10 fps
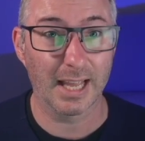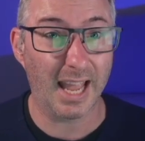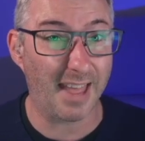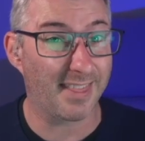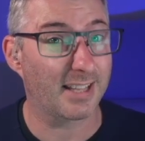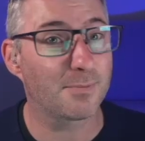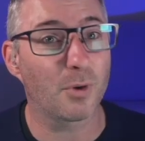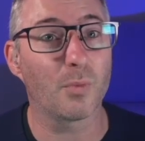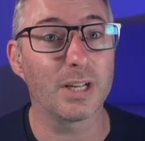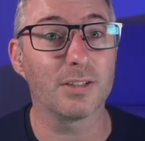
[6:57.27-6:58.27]
And that's
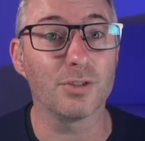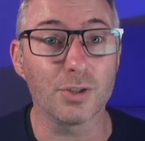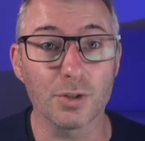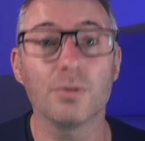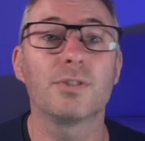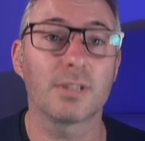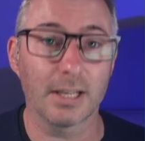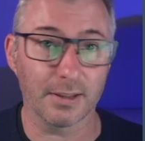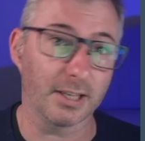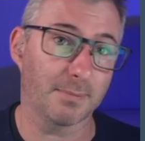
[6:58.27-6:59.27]
what we induce
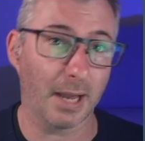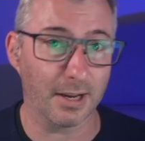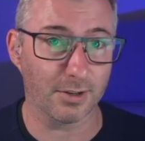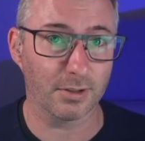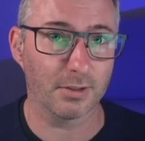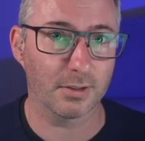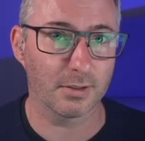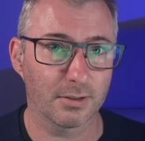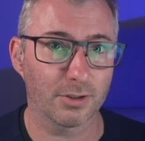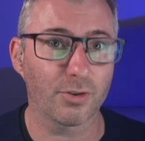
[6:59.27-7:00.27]
in these patients
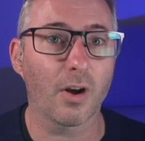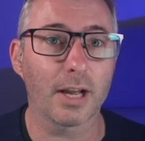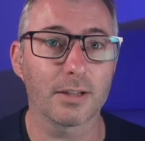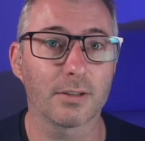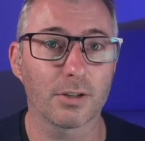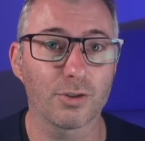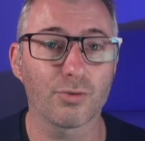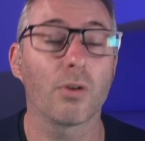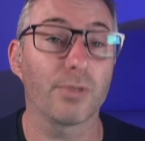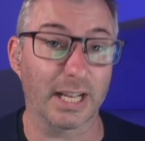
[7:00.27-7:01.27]
try and
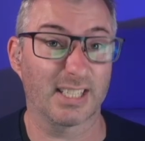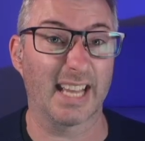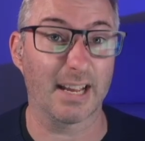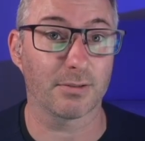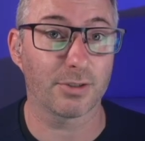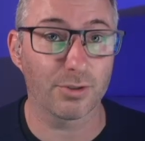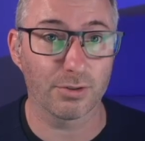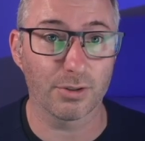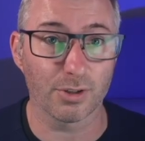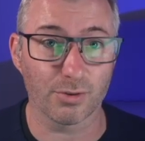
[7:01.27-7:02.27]
control that sound,
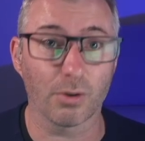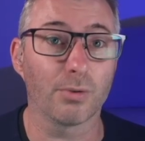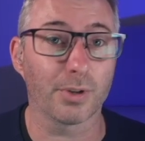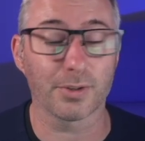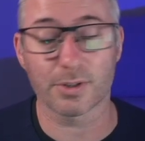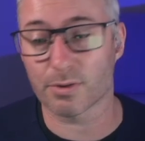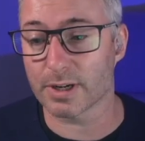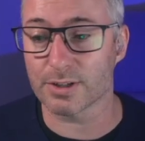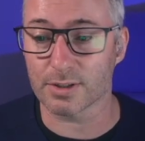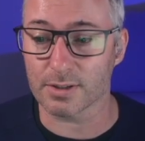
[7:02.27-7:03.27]
control those
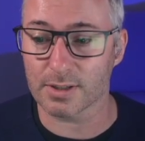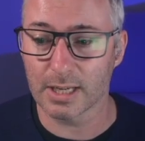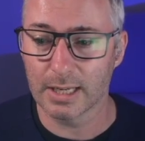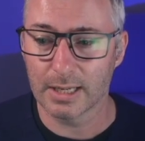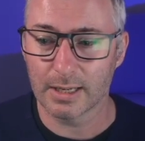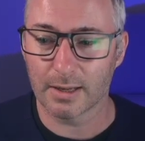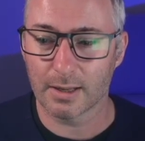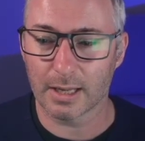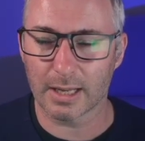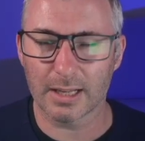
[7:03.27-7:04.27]
secretions.
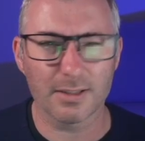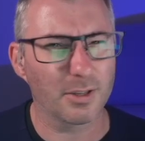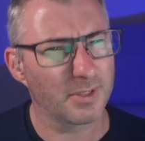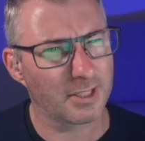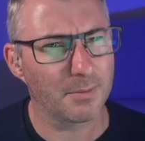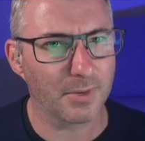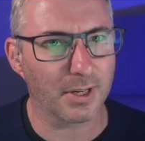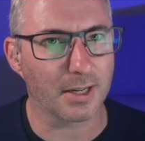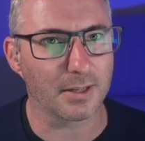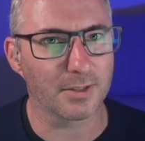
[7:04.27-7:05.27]
And so in some
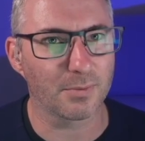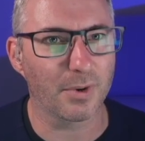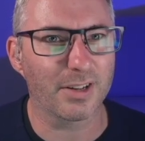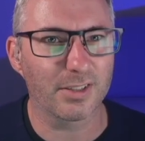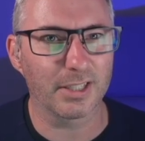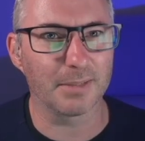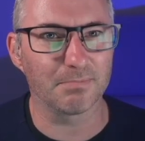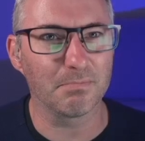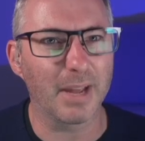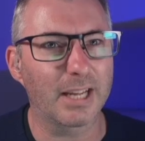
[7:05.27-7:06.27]
regards, we're actually
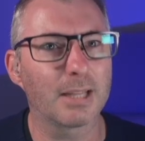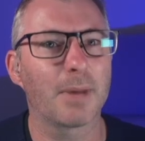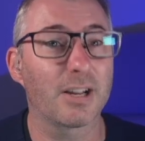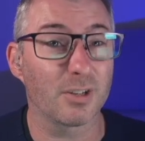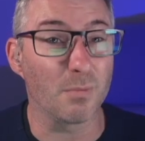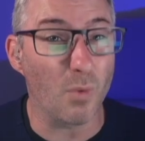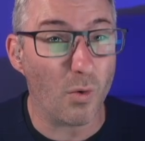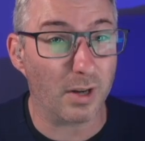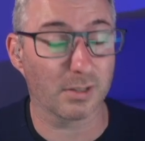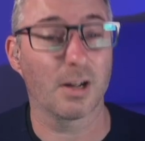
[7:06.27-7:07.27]
making the patient
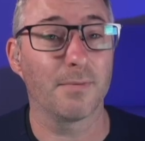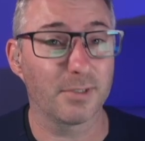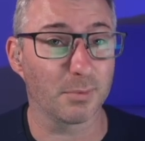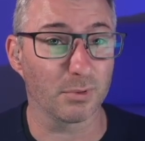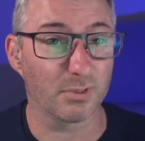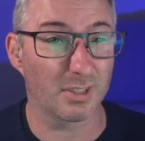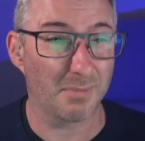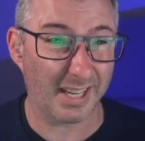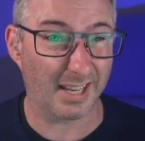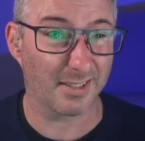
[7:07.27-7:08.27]
more uncomfortable to
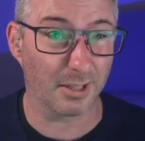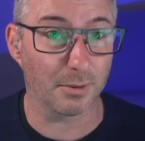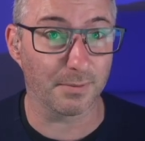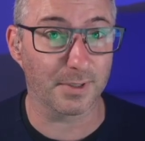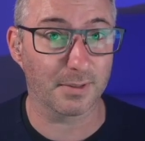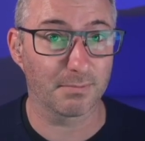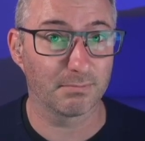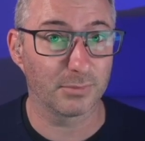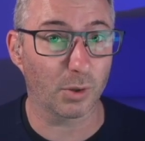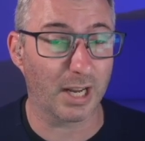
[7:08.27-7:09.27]
make ourselves
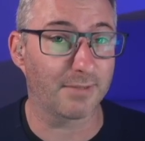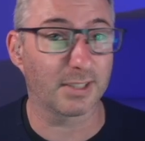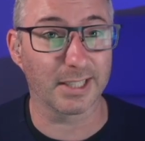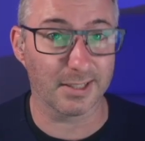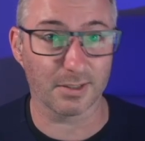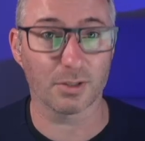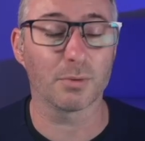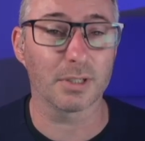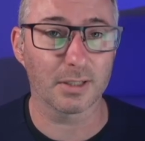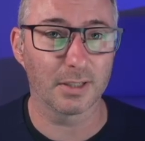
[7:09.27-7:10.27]
not have to listen to it.